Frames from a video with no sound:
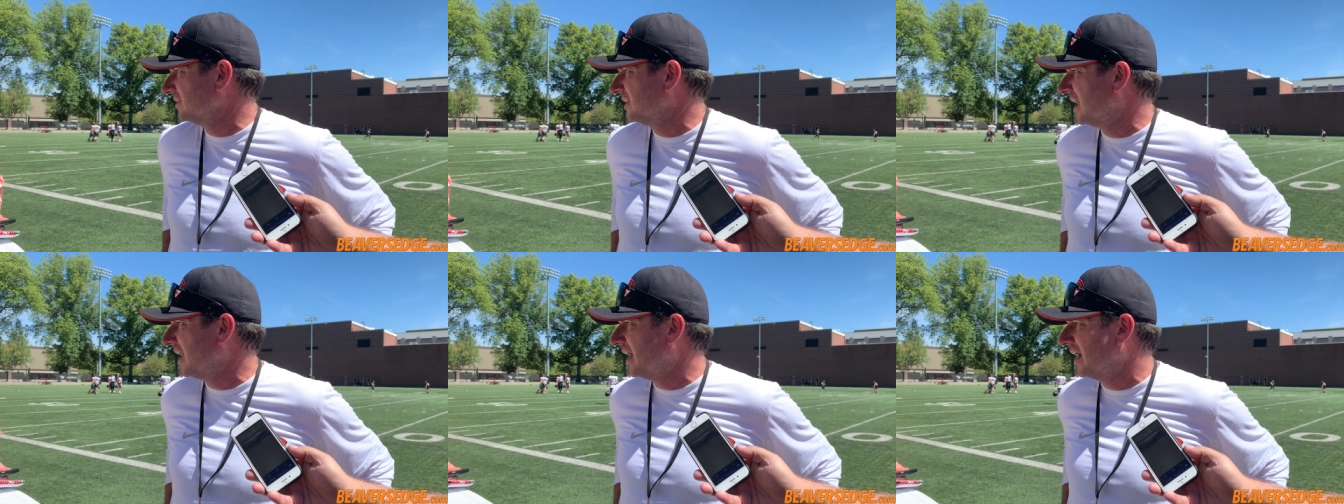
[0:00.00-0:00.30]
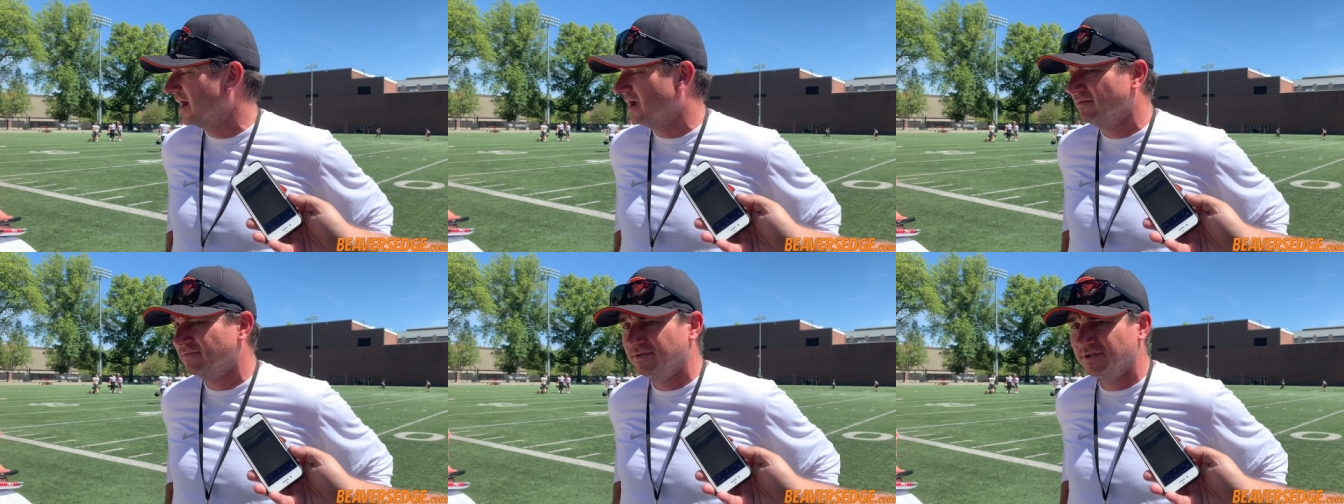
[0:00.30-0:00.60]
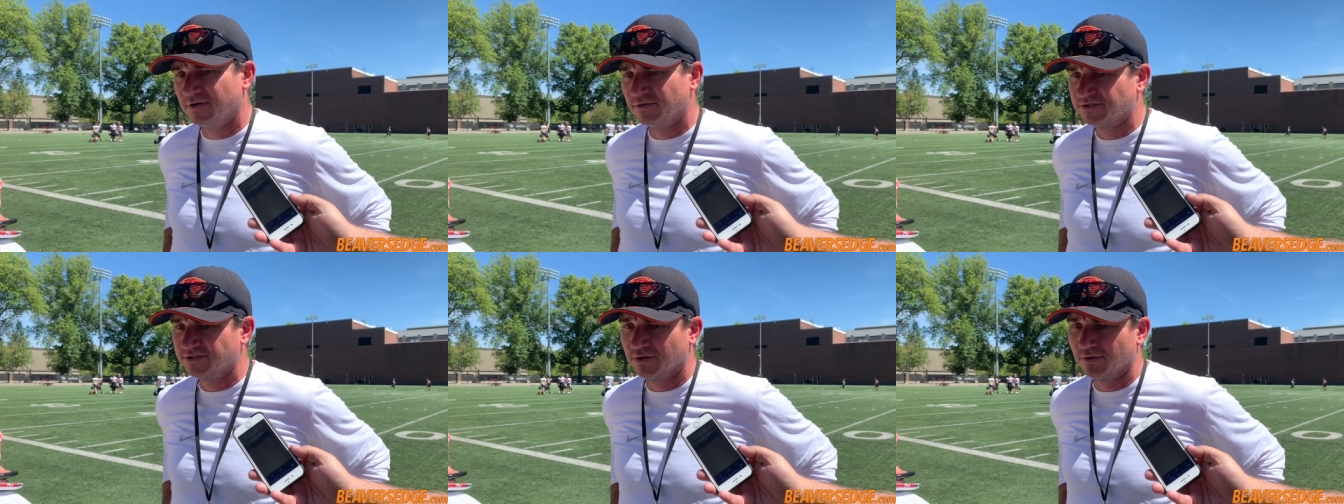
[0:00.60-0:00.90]
wide, you
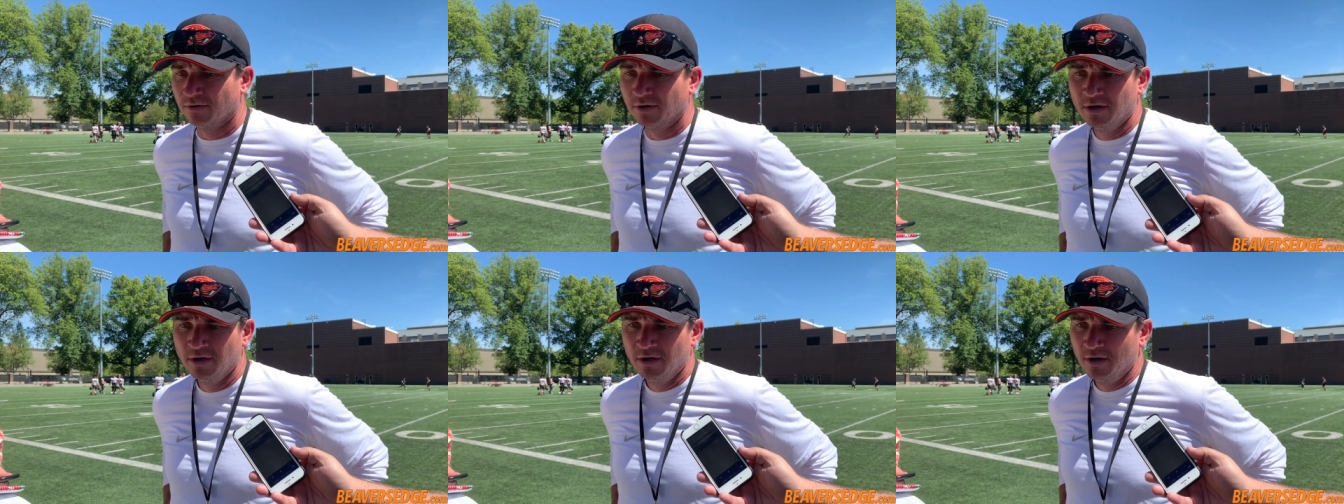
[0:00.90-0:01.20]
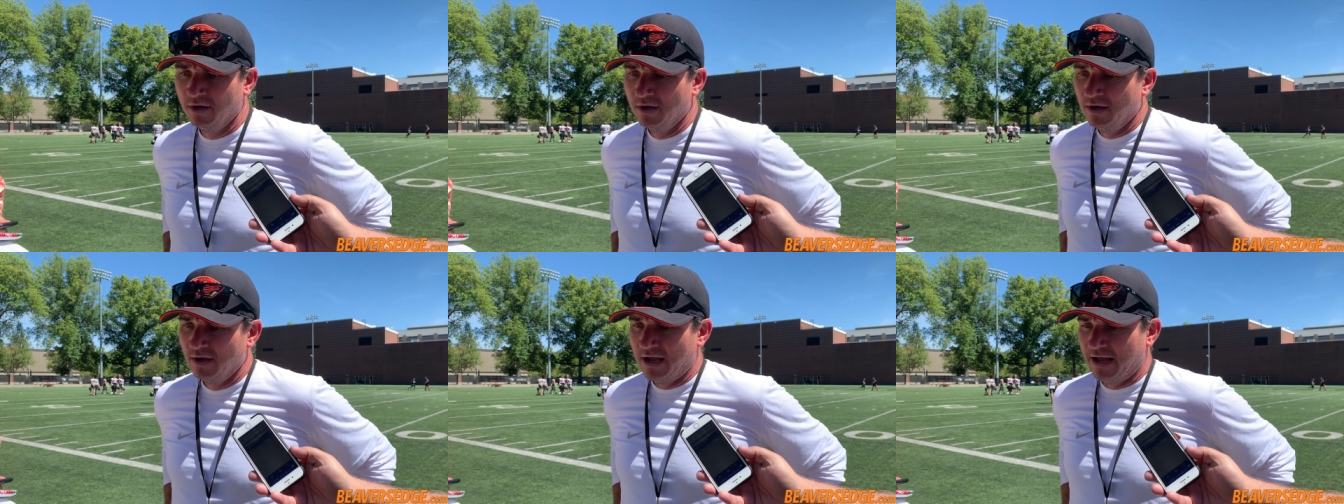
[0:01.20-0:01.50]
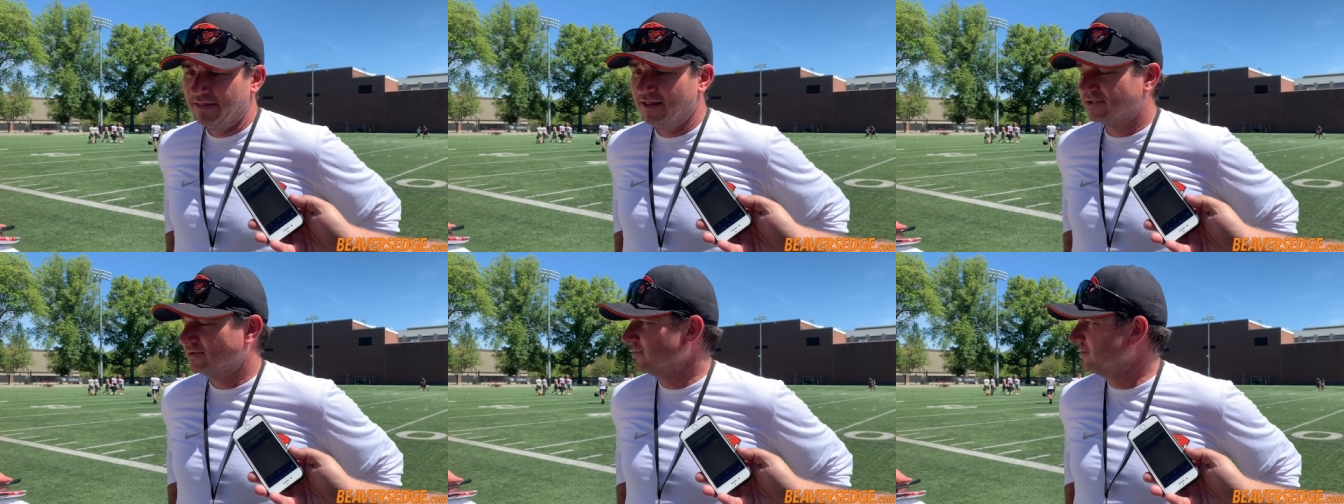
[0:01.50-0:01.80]
know. So,
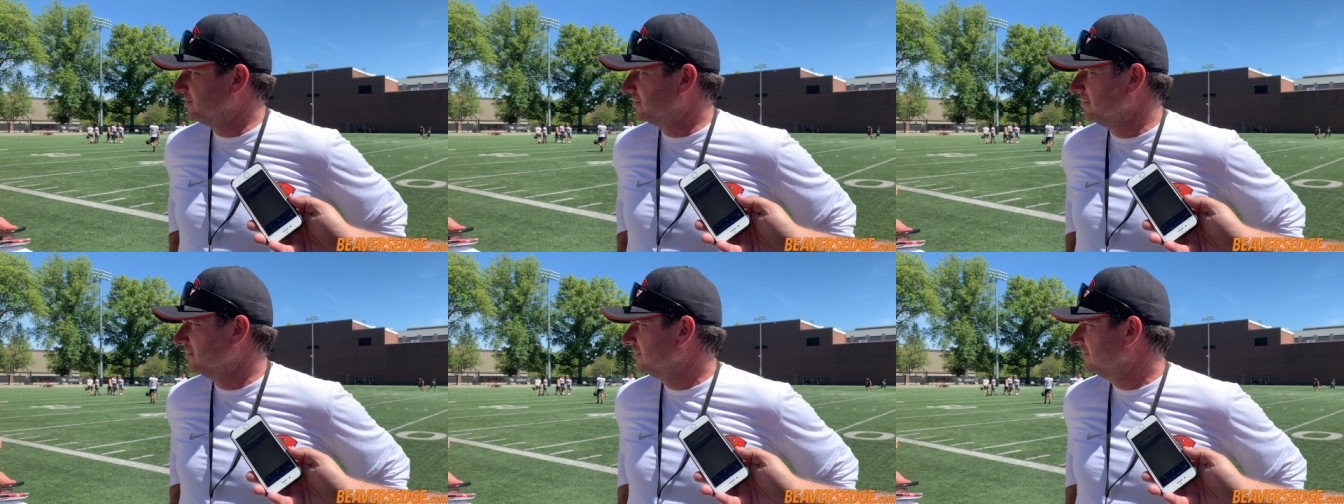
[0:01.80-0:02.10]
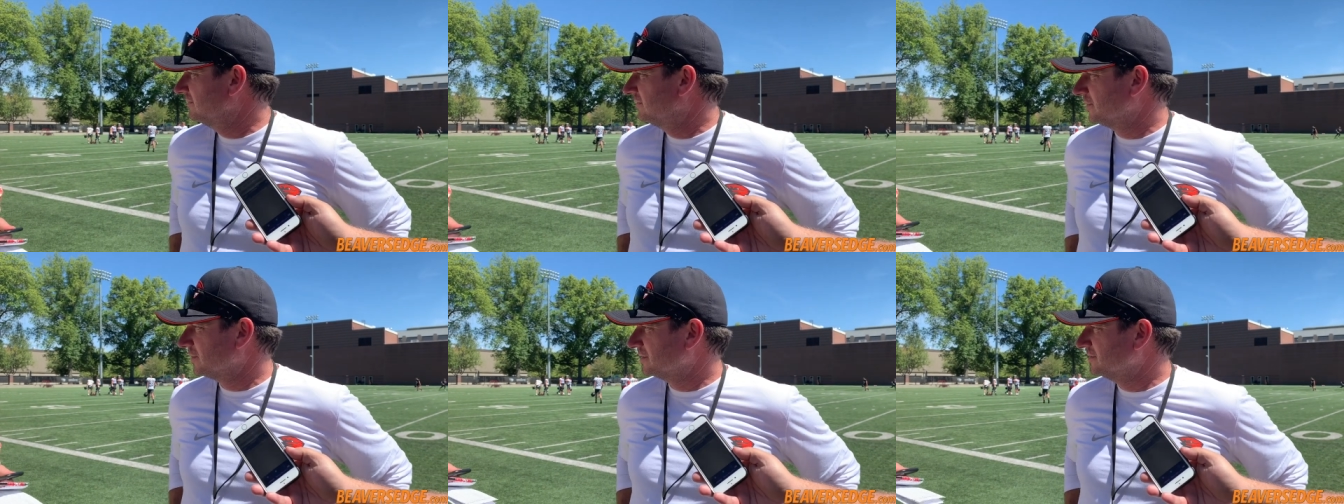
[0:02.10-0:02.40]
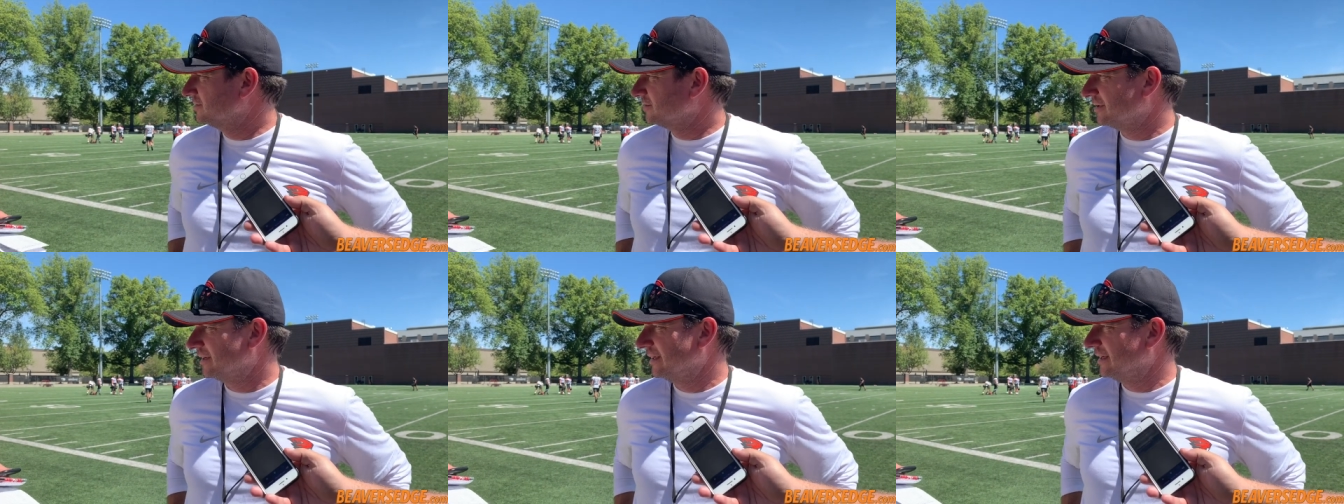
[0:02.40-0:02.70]
and that's what you're looking for
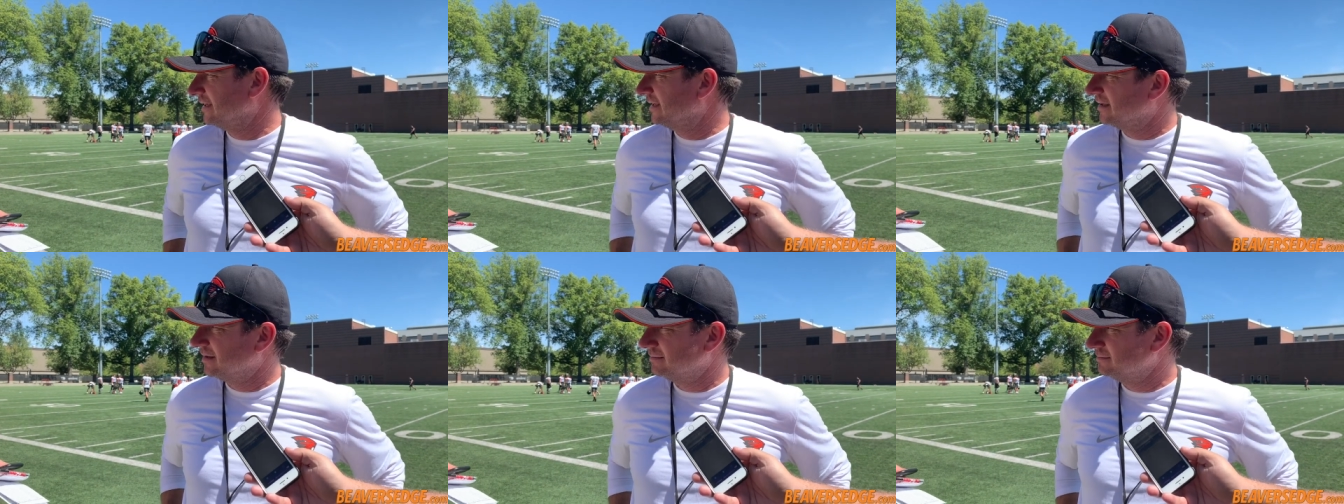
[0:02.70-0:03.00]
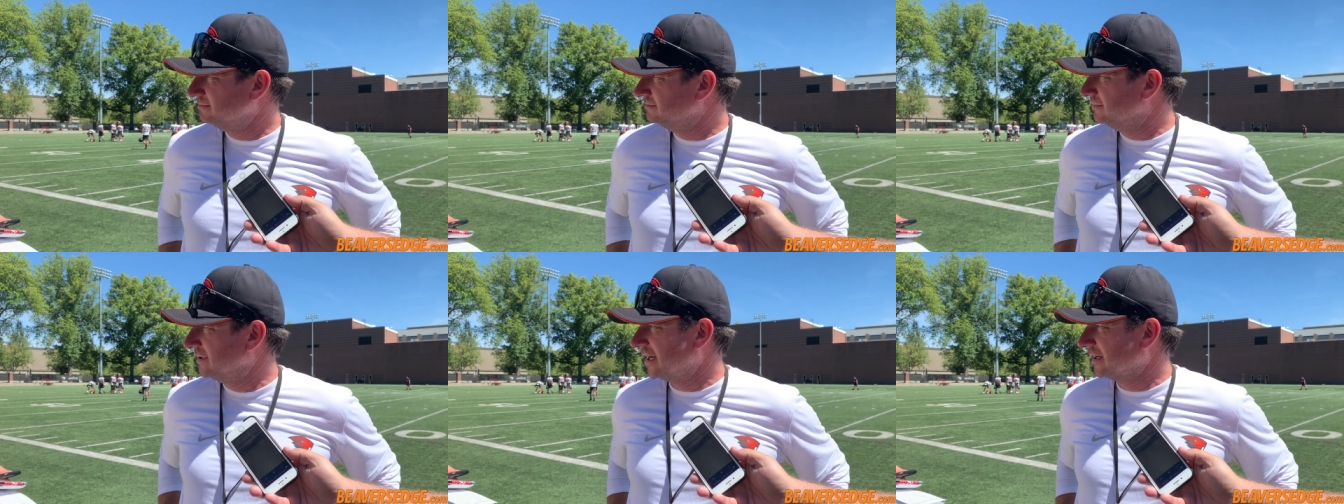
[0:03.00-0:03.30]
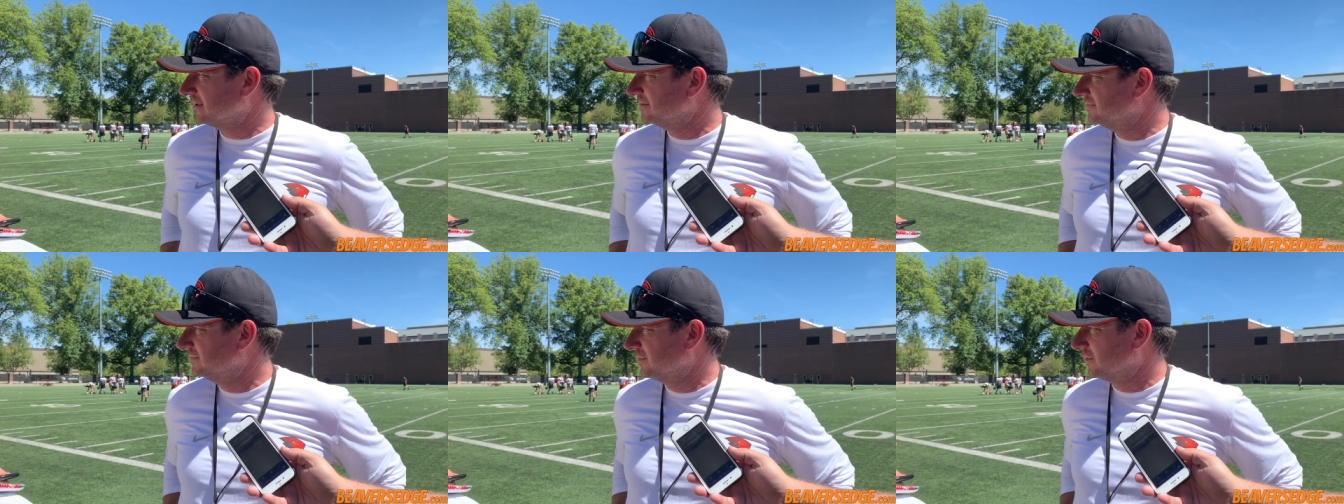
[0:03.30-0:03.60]
in training camp,
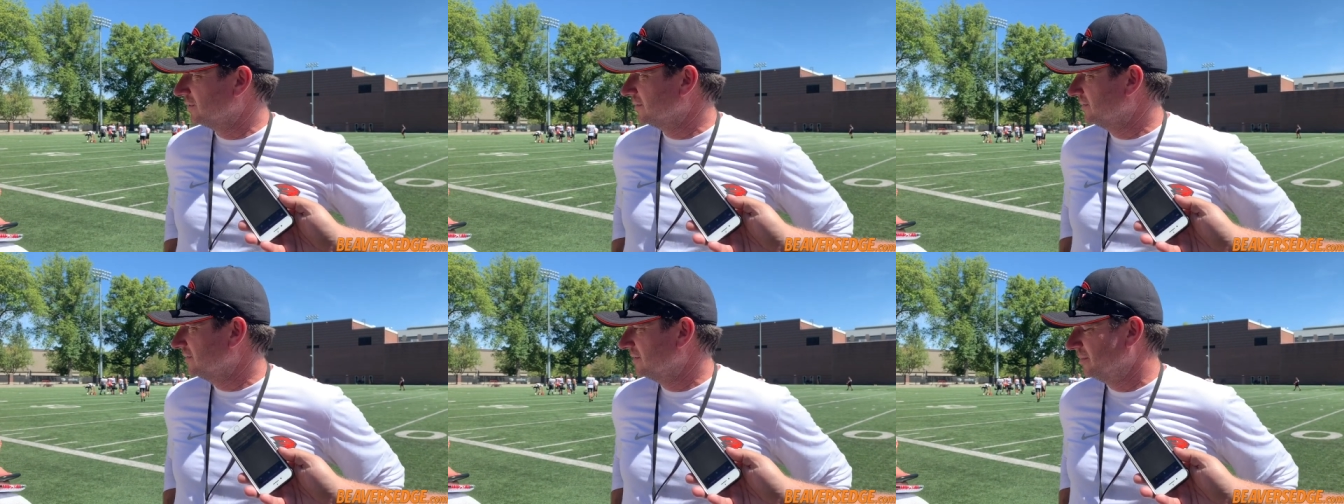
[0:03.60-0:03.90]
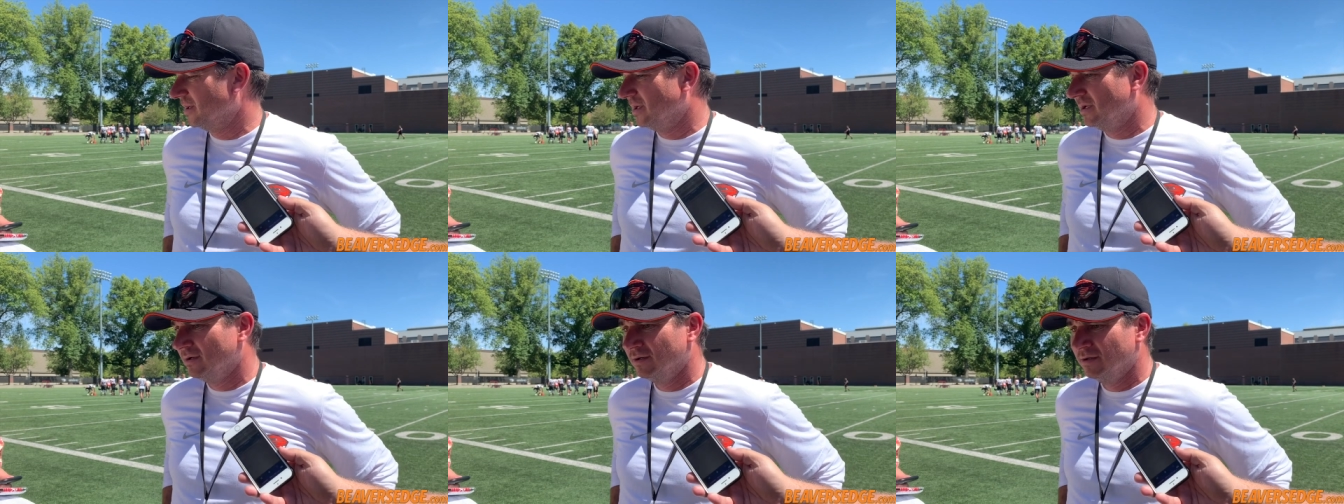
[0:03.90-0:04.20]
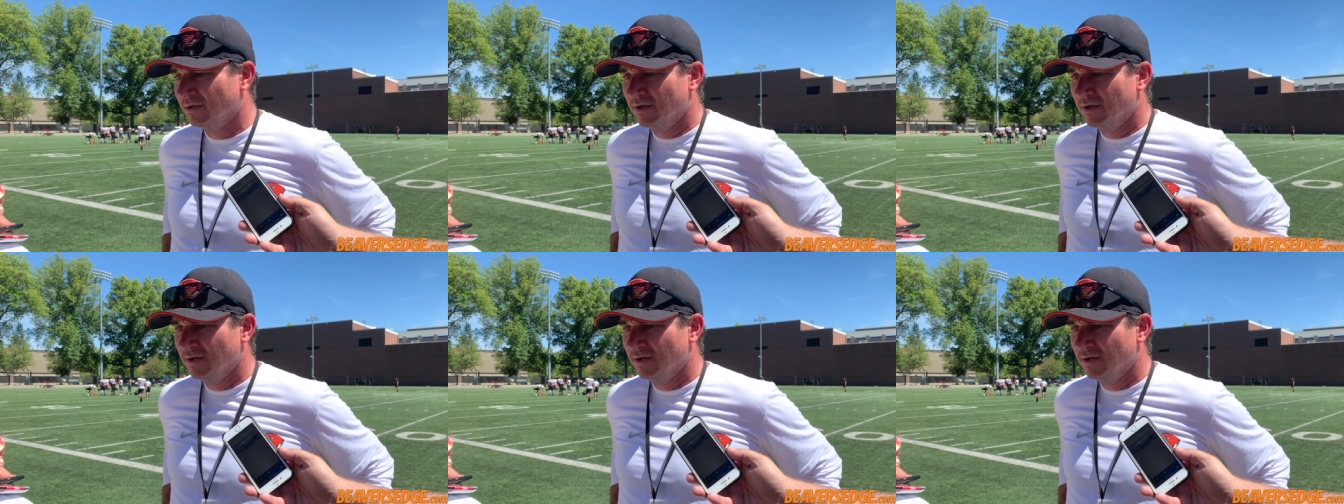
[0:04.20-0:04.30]
back and forth to be